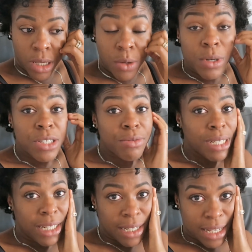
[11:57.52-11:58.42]
It was
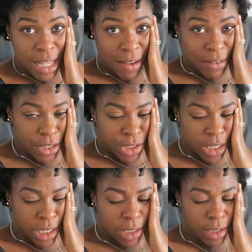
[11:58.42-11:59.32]
really nice having
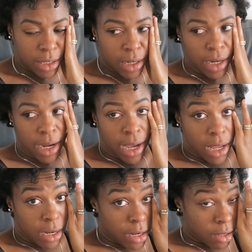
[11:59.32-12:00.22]
Jen here.
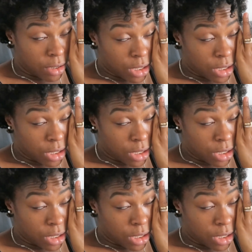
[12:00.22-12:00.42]
Now